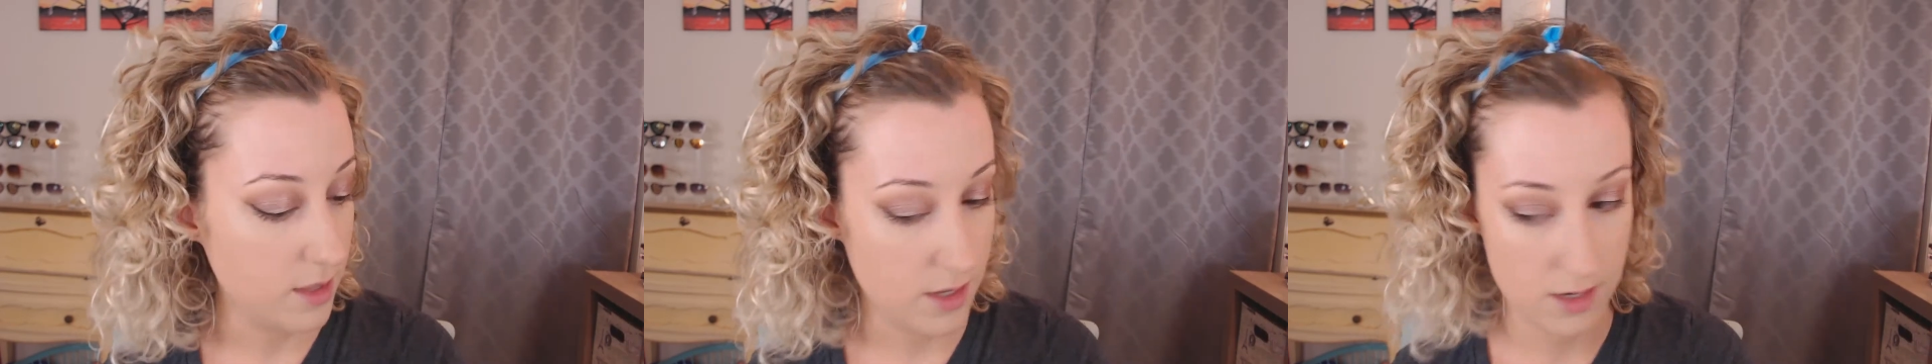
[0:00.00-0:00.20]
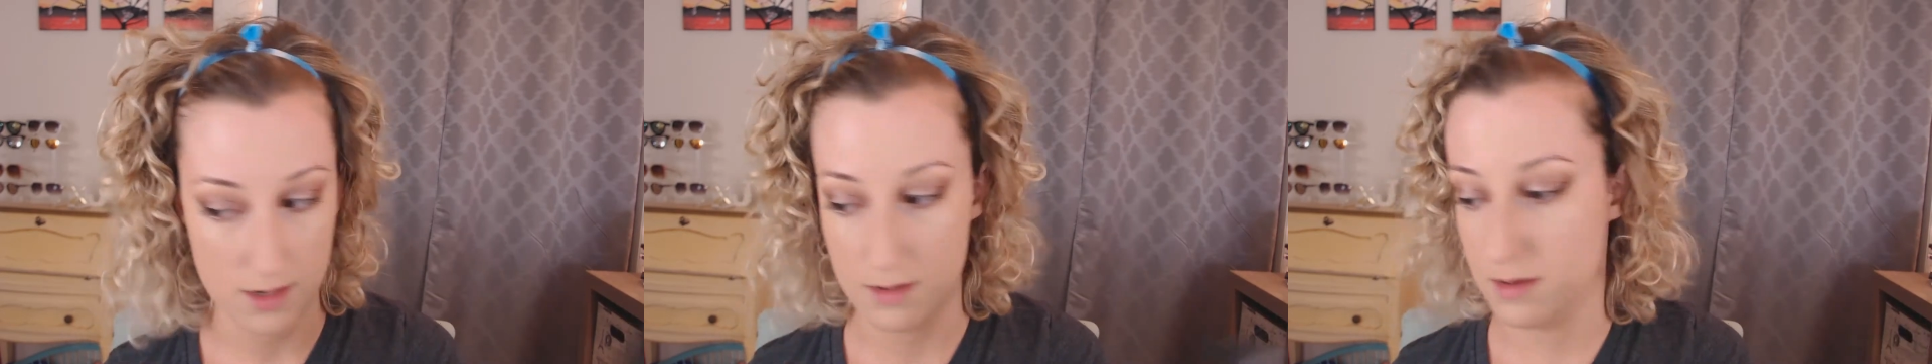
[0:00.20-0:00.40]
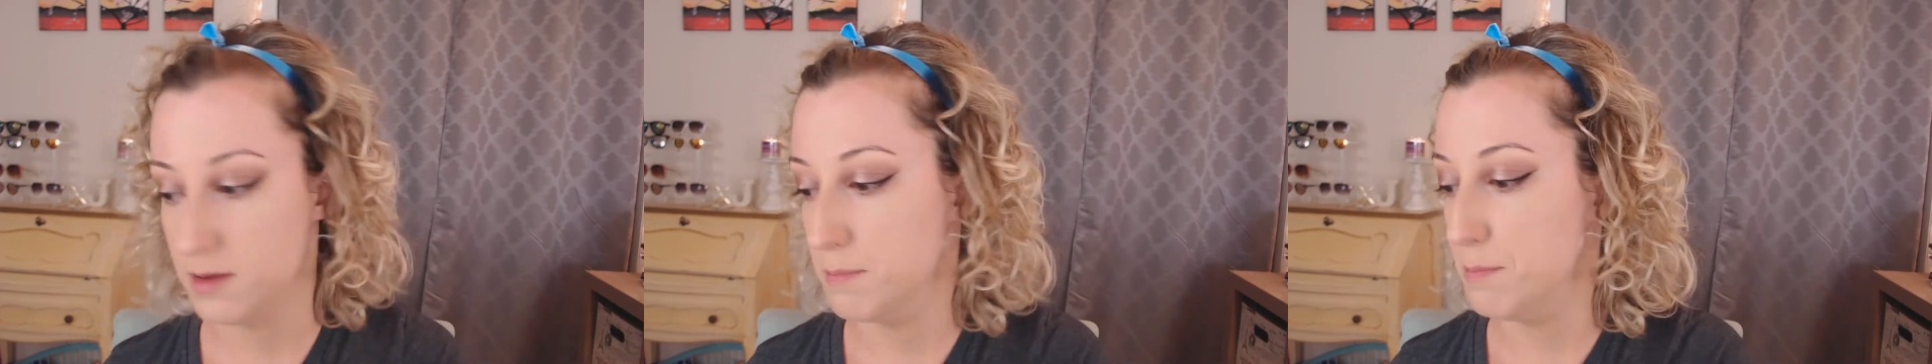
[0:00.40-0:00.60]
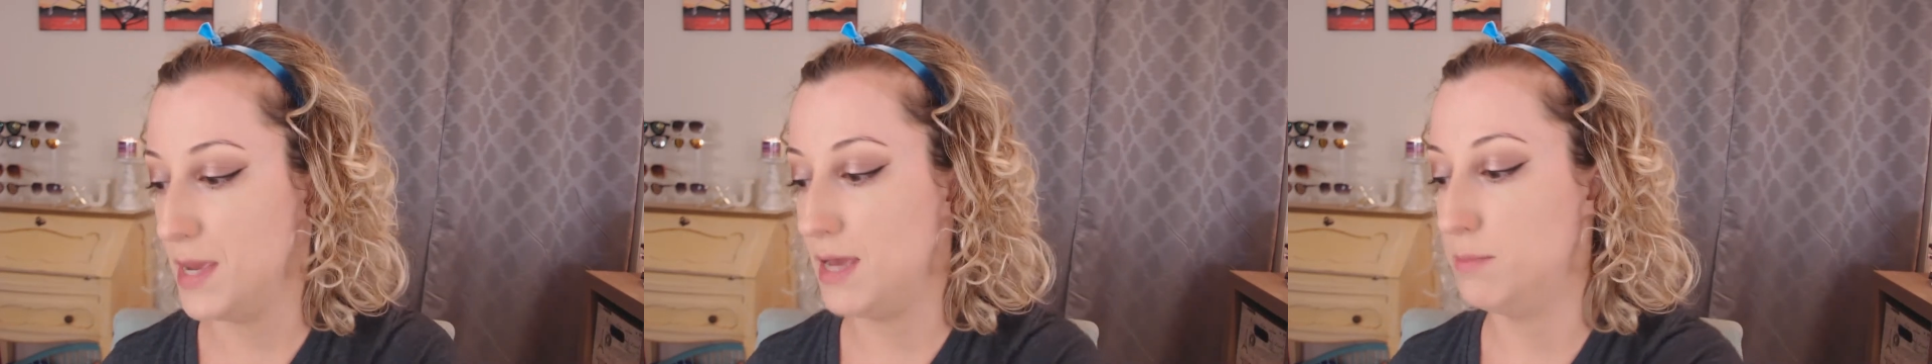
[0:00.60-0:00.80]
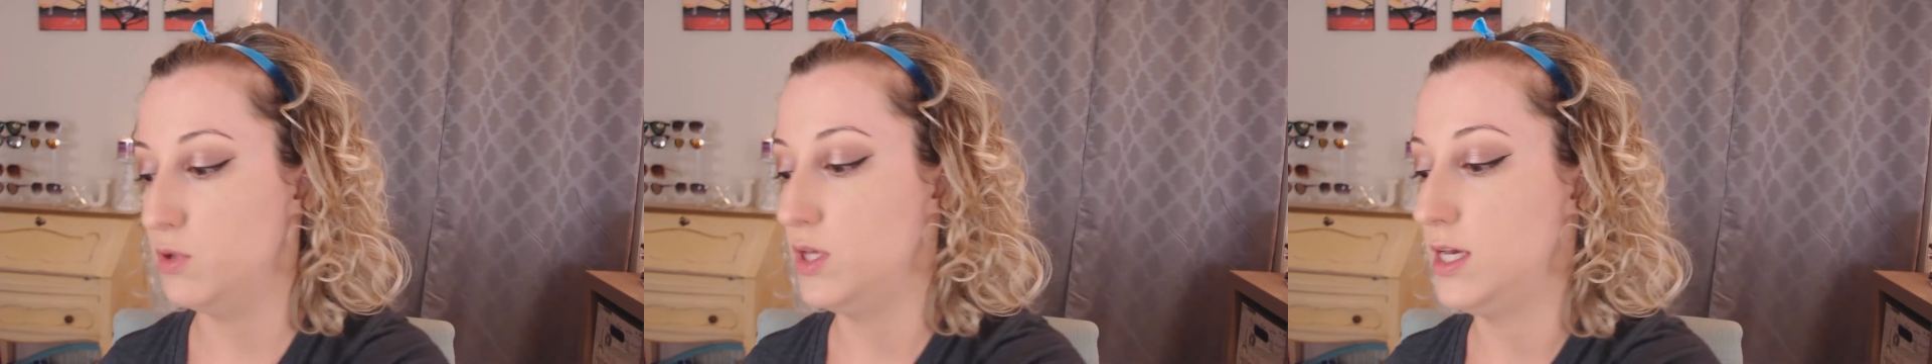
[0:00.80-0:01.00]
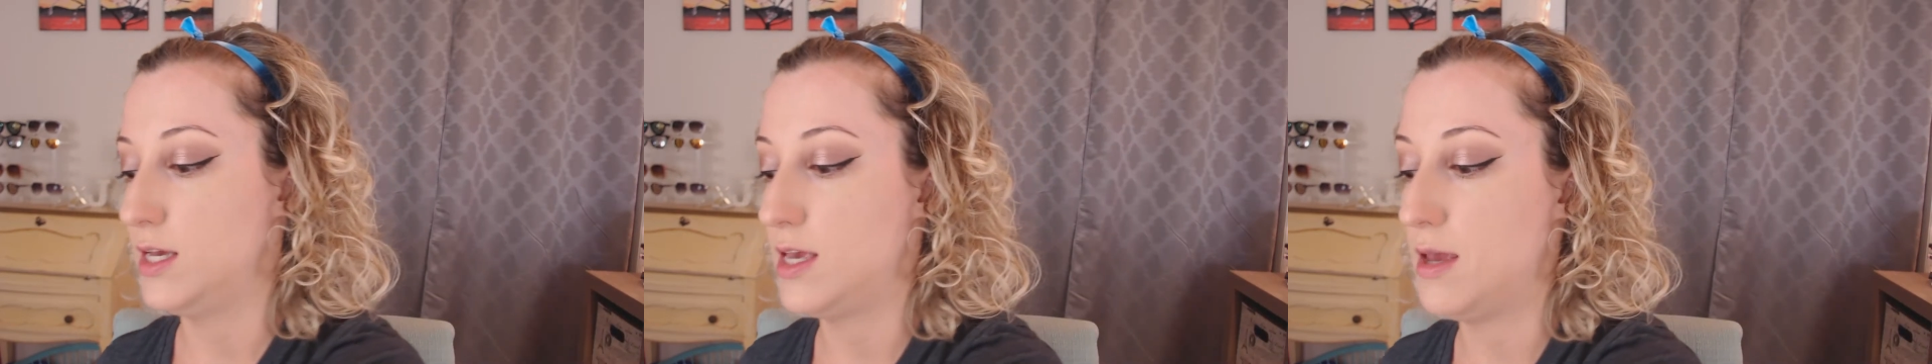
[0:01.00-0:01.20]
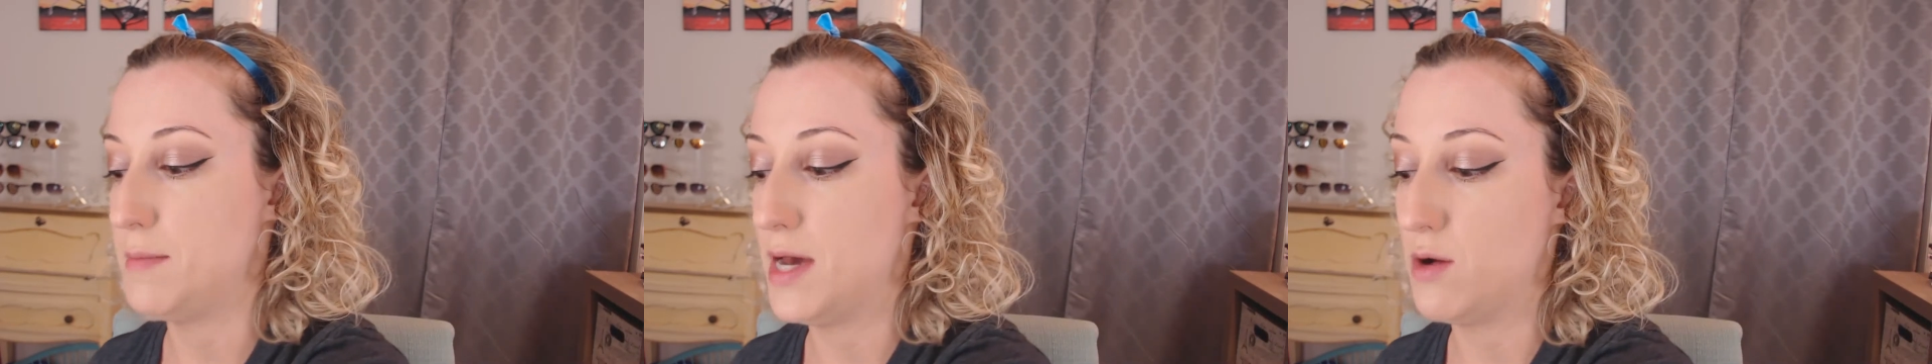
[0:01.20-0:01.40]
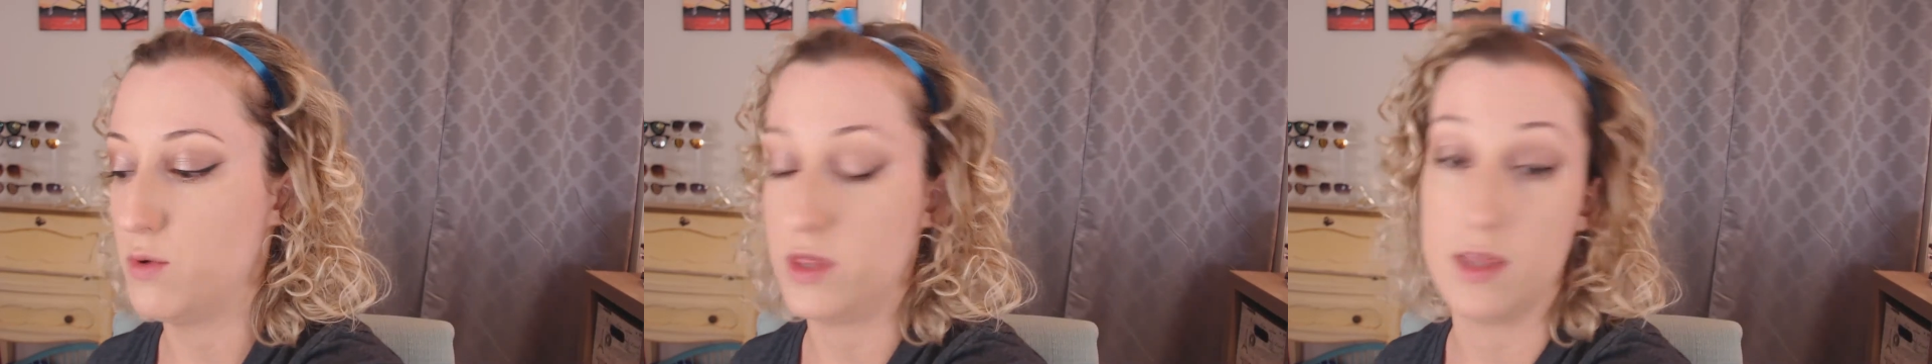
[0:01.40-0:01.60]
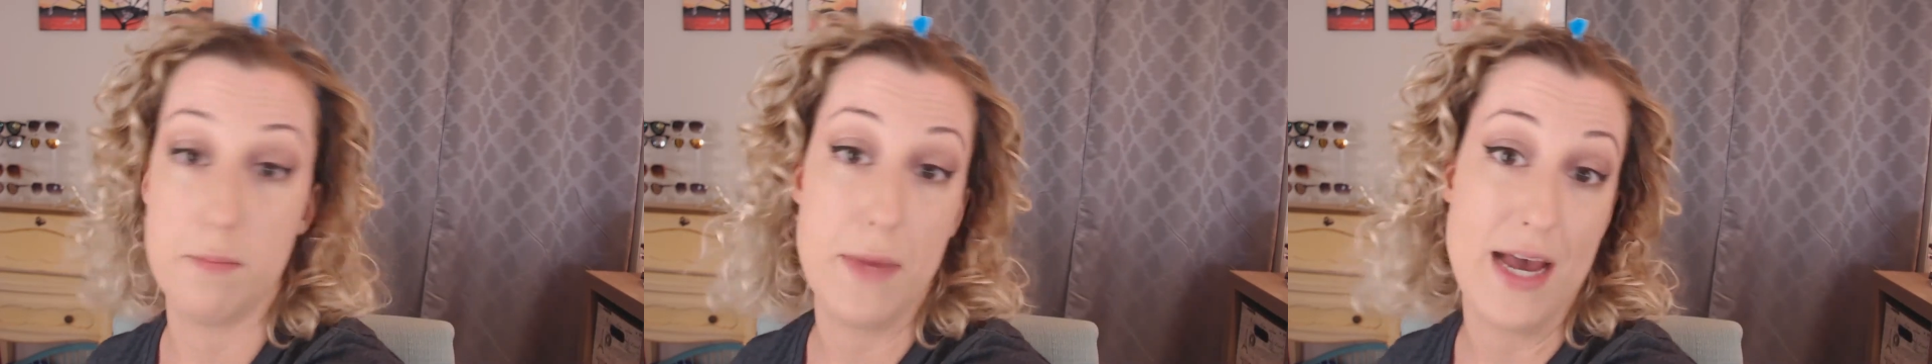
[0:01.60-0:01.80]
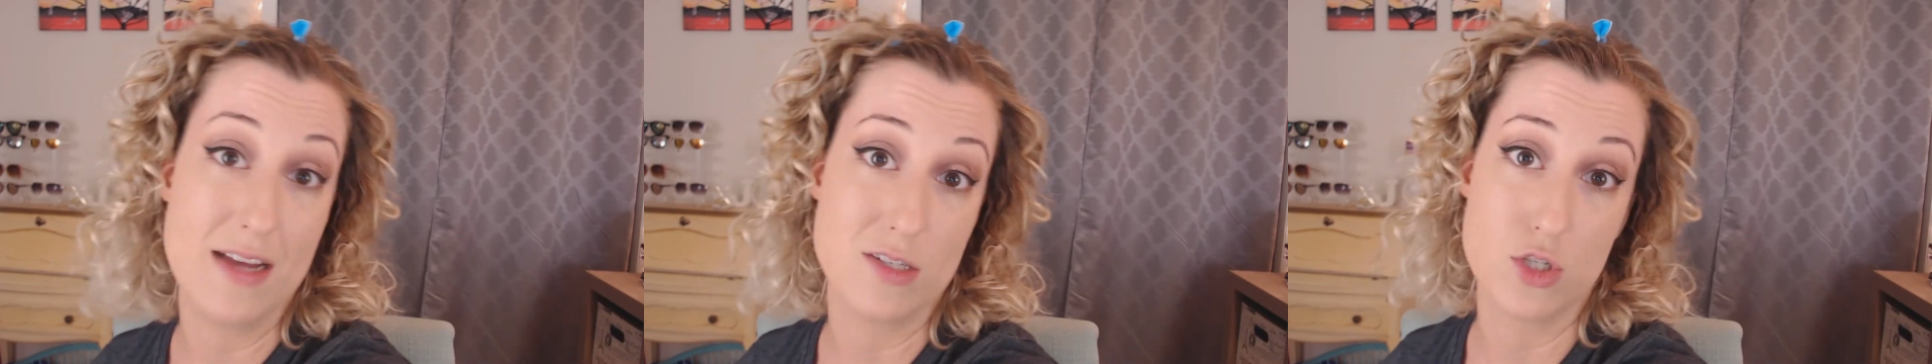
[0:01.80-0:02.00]
then Maybelline came out with the
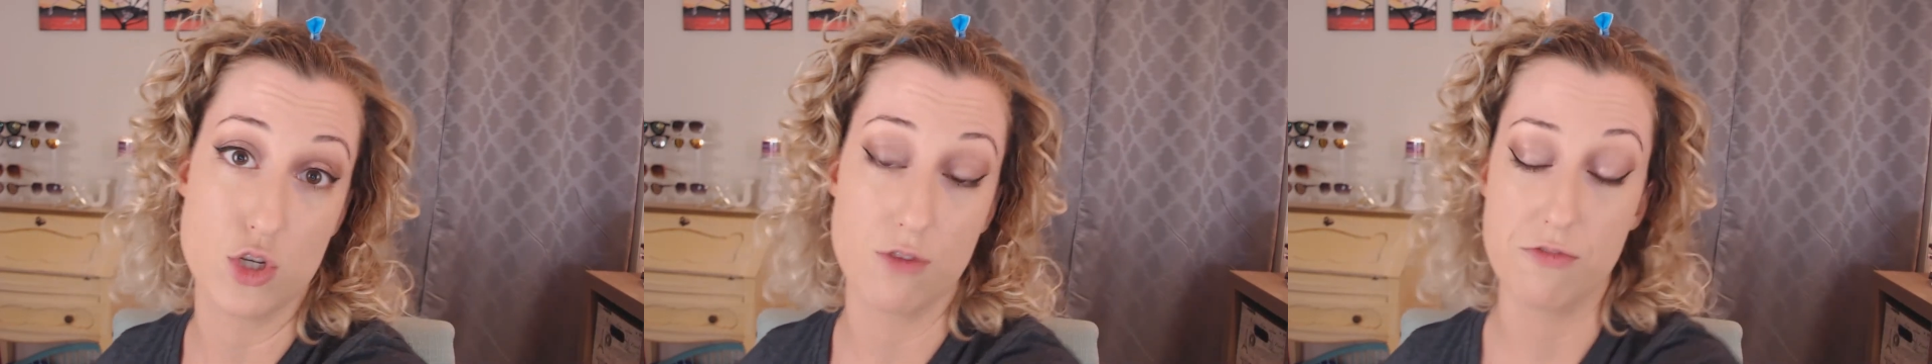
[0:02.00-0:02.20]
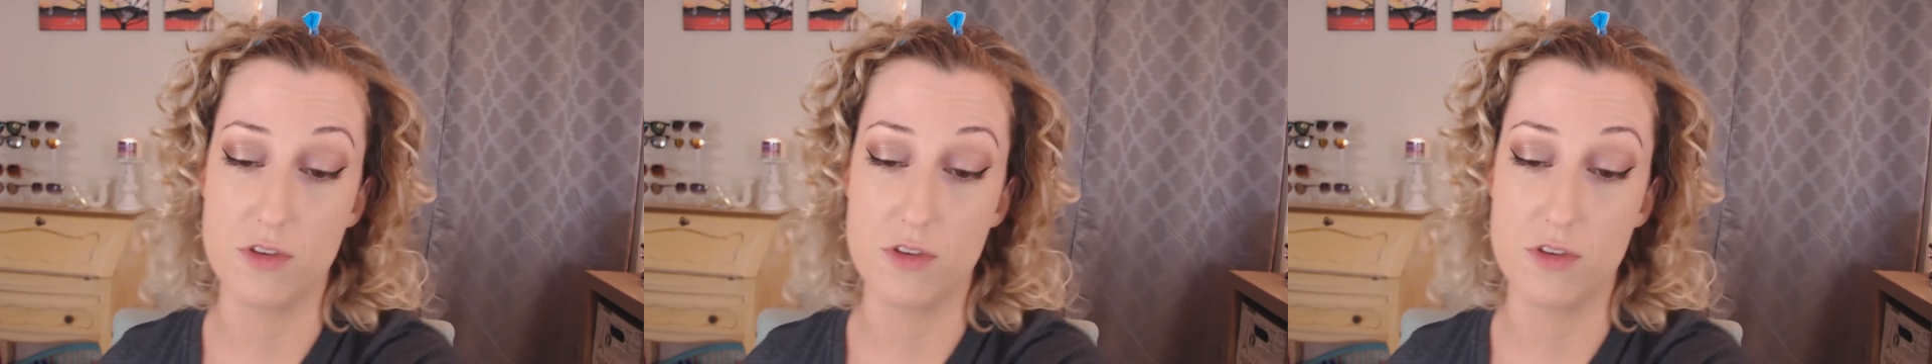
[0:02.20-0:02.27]
Master